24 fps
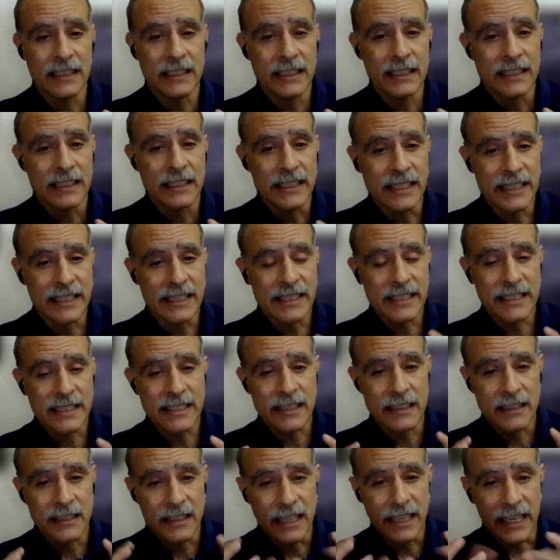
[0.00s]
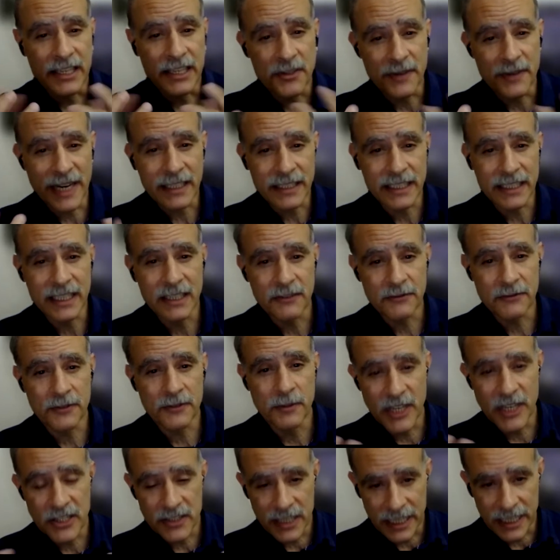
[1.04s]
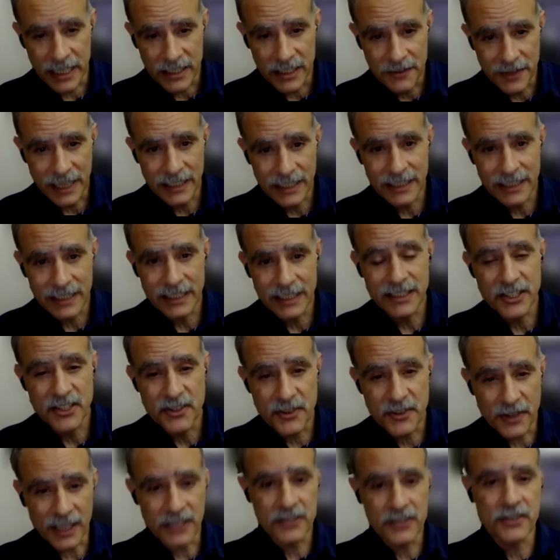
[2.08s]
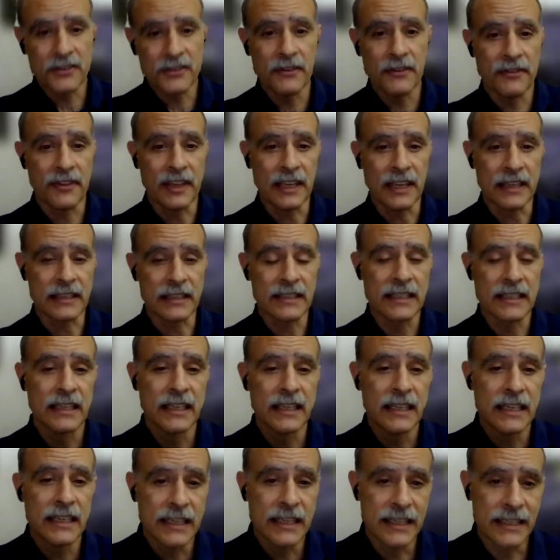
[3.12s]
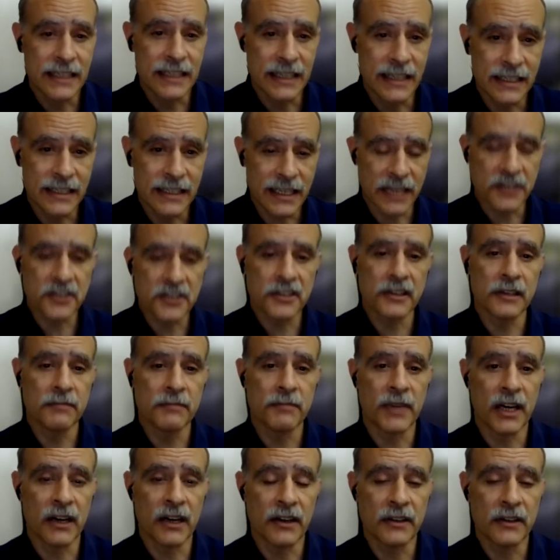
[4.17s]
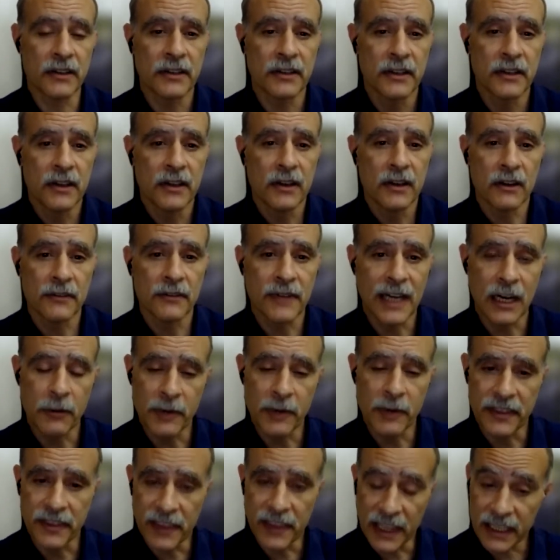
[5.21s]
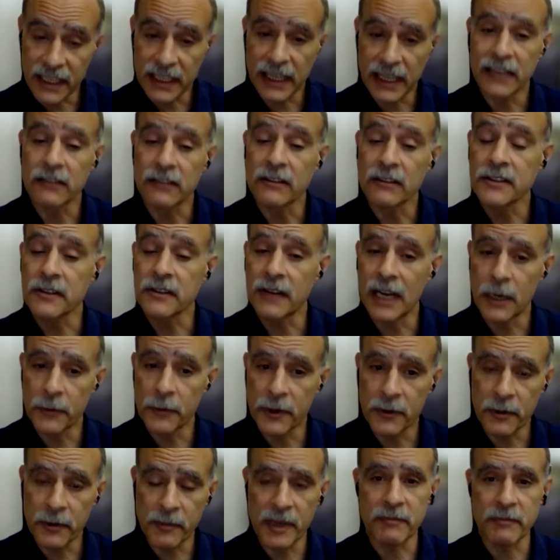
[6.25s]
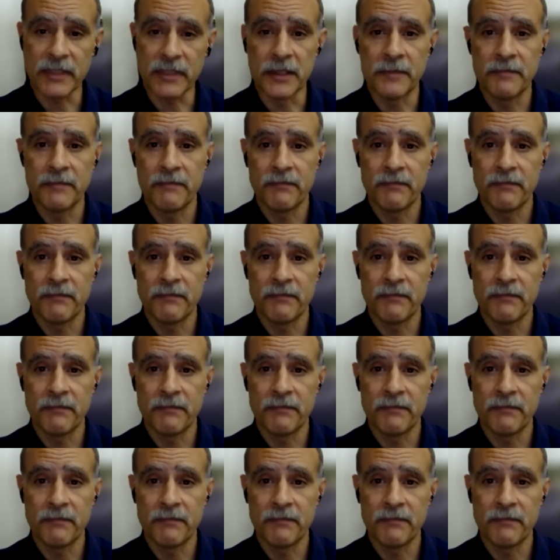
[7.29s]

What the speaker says: is extracting information, extracting the structure of things is an essential part of how we think and also how we remember.